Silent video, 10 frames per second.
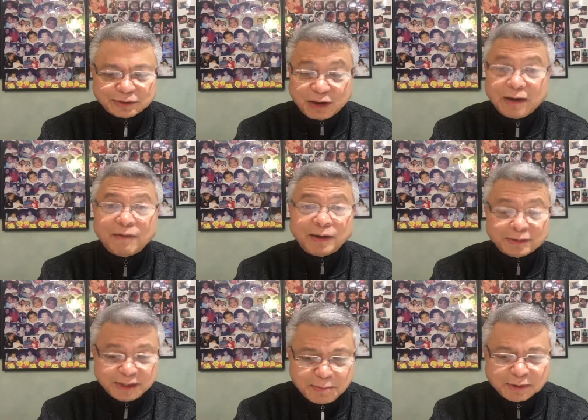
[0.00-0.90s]
drive
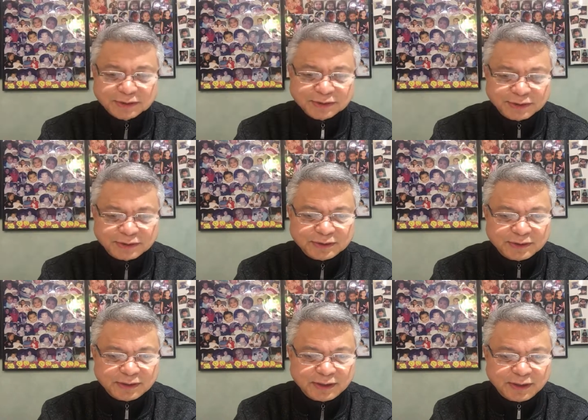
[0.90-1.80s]
out demons.
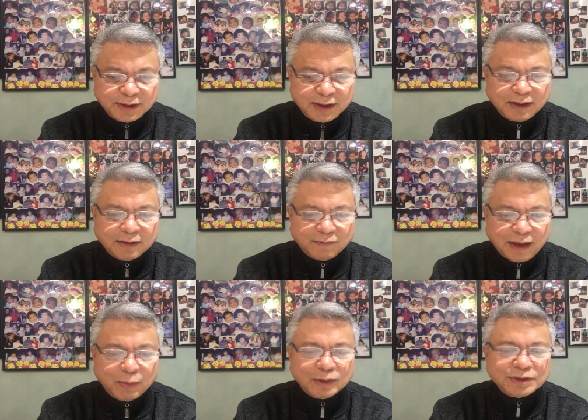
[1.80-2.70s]

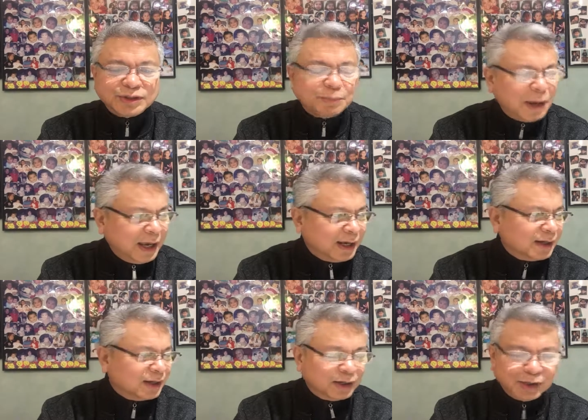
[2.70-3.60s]
They will
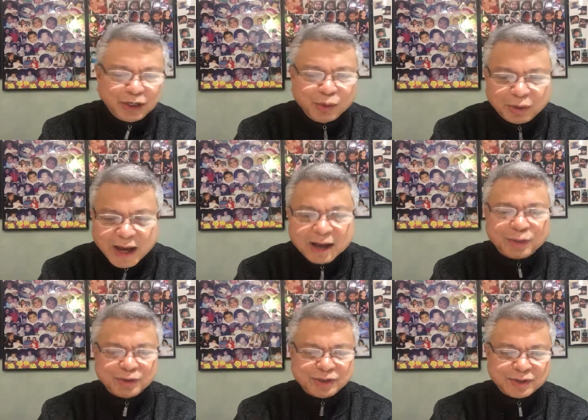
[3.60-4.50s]
speak new
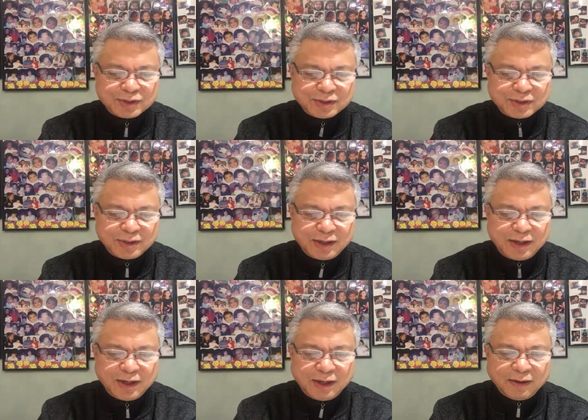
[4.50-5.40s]
languages.
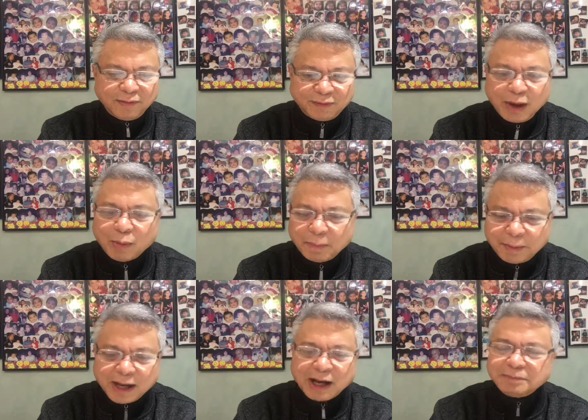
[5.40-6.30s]
They will
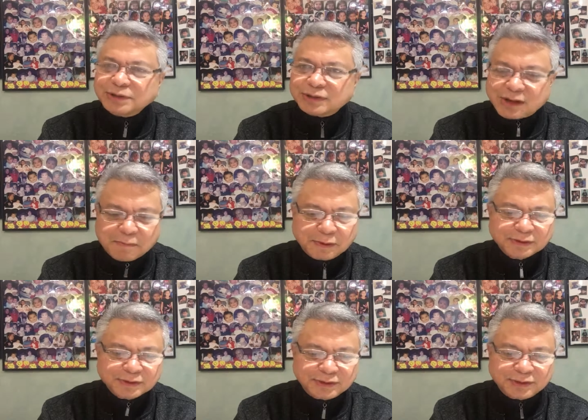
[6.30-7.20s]
pick up
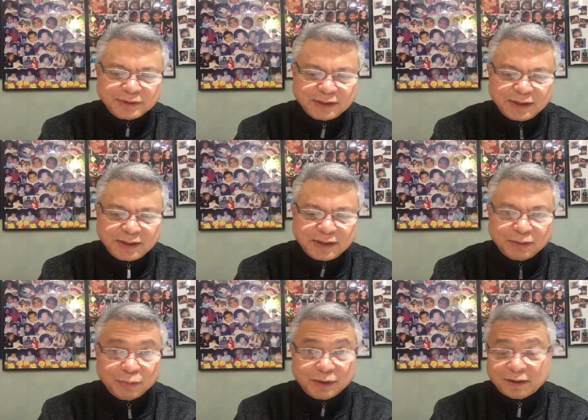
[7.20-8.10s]
serpents
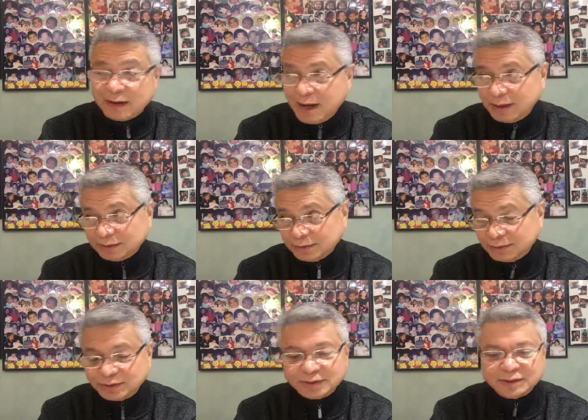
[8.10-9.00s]
with their
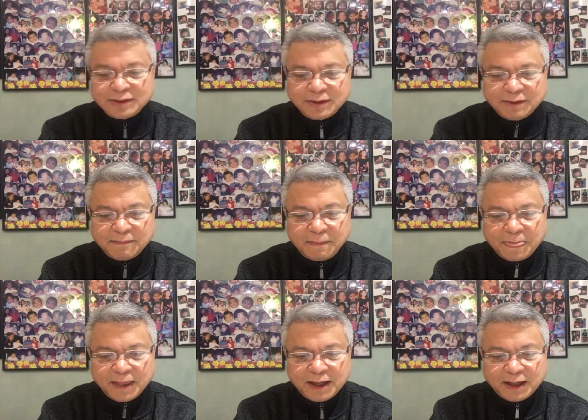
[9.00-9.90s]
hands.
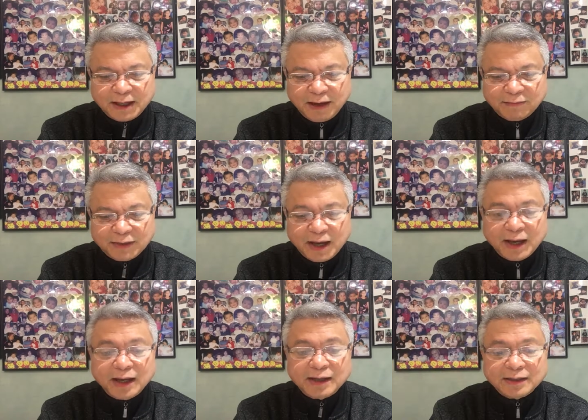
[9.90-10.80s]
If
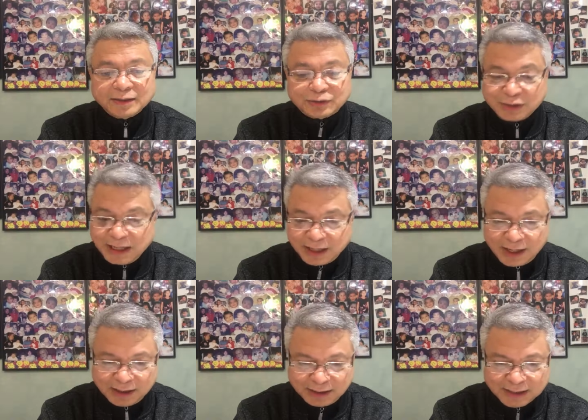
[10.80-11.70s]
they drink
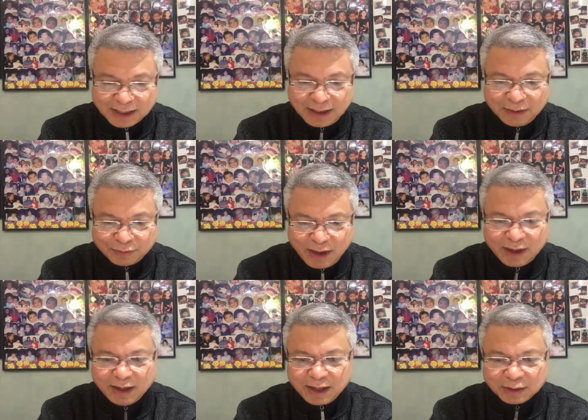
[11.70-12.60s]
any deadly
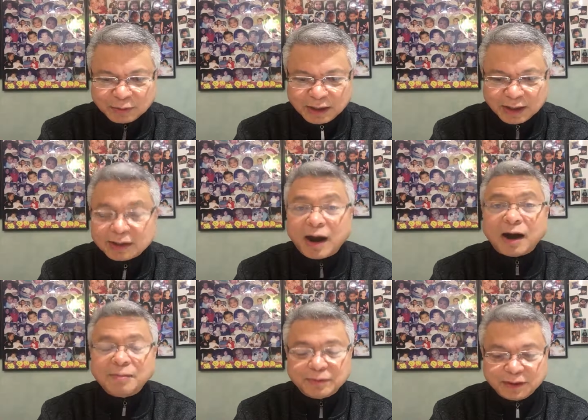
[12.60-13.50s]
thing, it will not
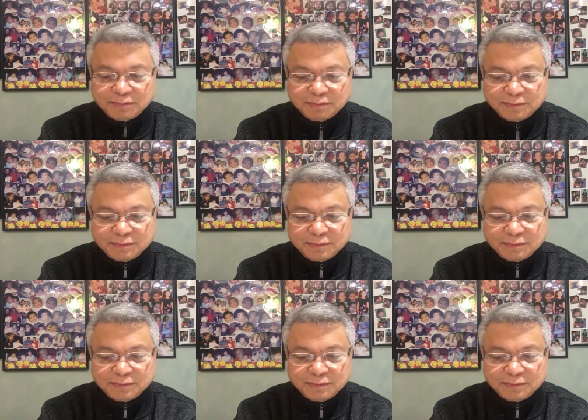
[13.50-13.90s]
harm them.